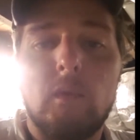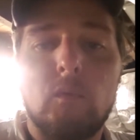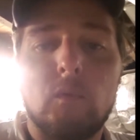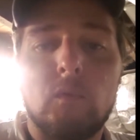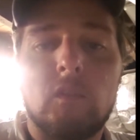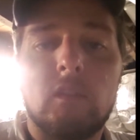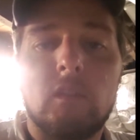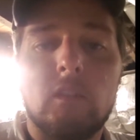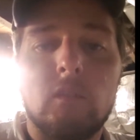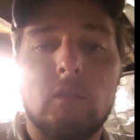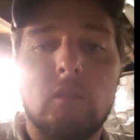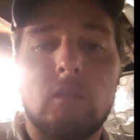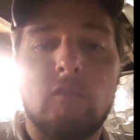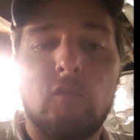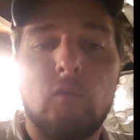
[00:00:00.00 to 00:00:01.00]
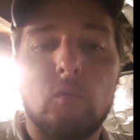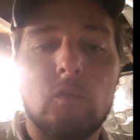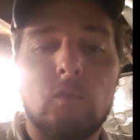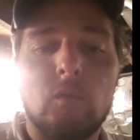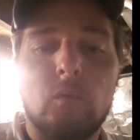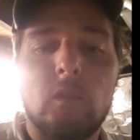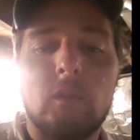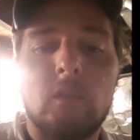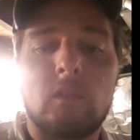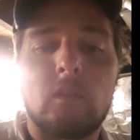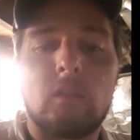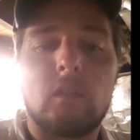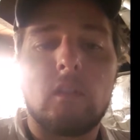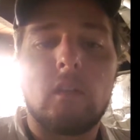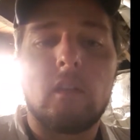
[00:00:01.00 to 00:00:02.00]
we will seal the floor
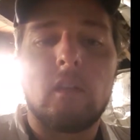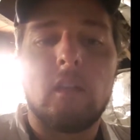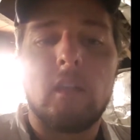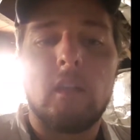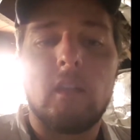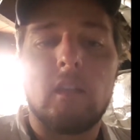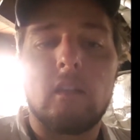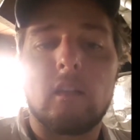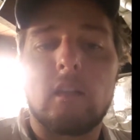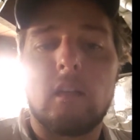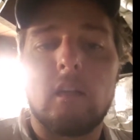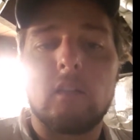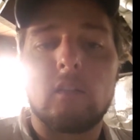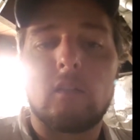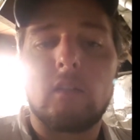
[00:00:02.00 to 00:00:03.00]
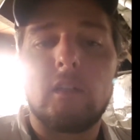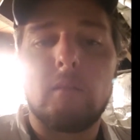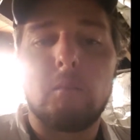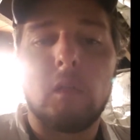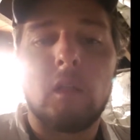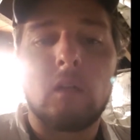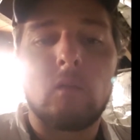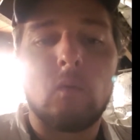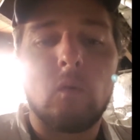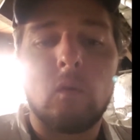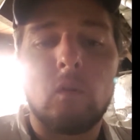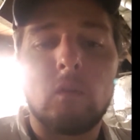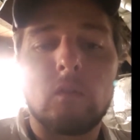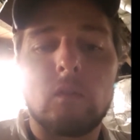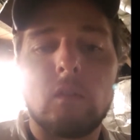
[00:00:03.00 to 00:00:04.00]
joist and the concrete block
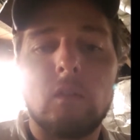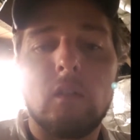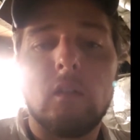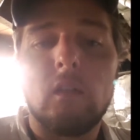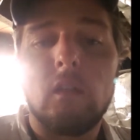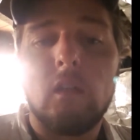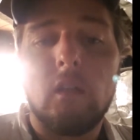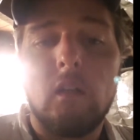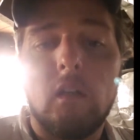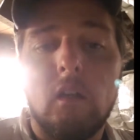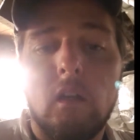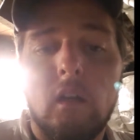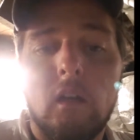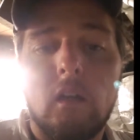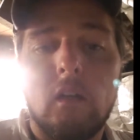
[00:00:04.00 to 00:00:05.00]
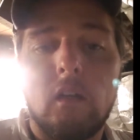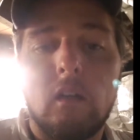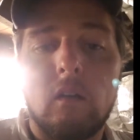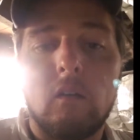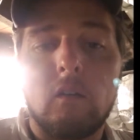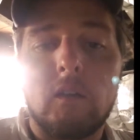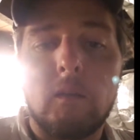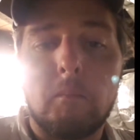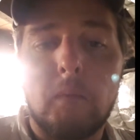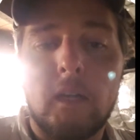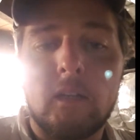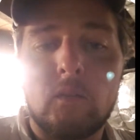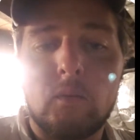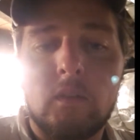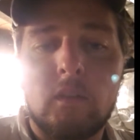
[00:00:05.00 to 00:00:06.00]
walls. I'll get
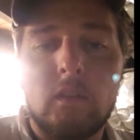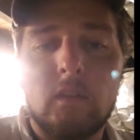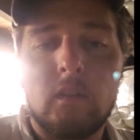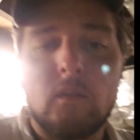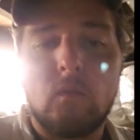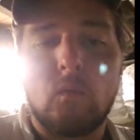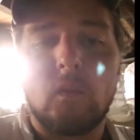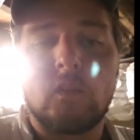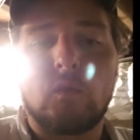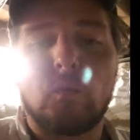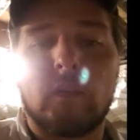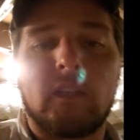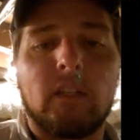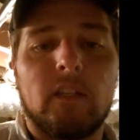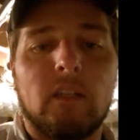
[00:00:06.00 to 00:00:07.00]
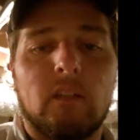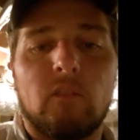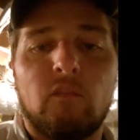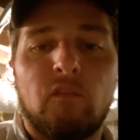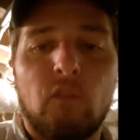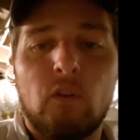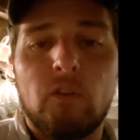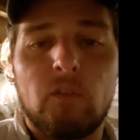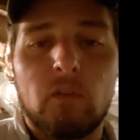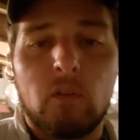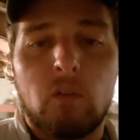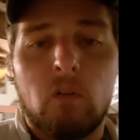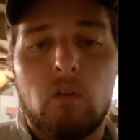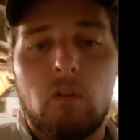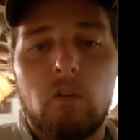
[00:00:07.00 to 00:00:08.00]
back with you once we get farther
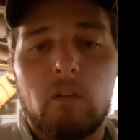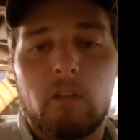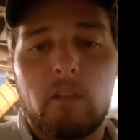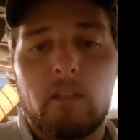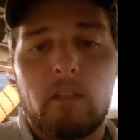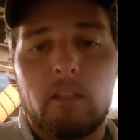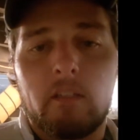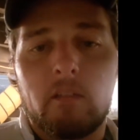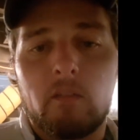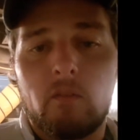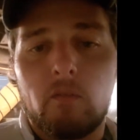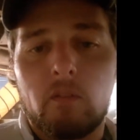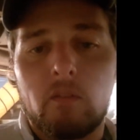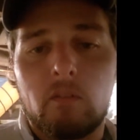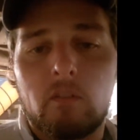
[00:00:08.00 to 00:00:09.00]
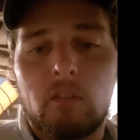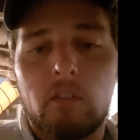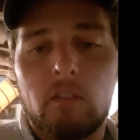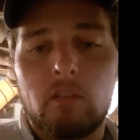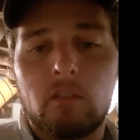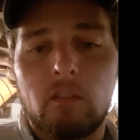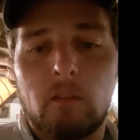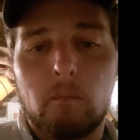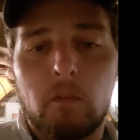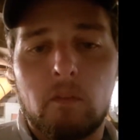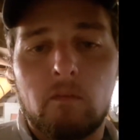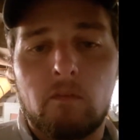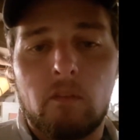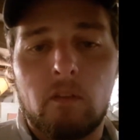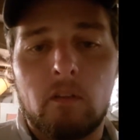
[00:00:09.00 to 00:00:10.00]
along and you can see some
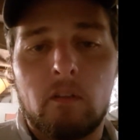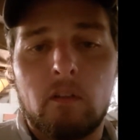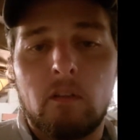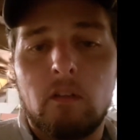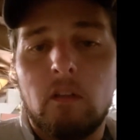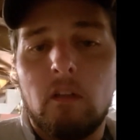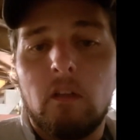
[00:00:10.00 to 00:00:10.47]
of the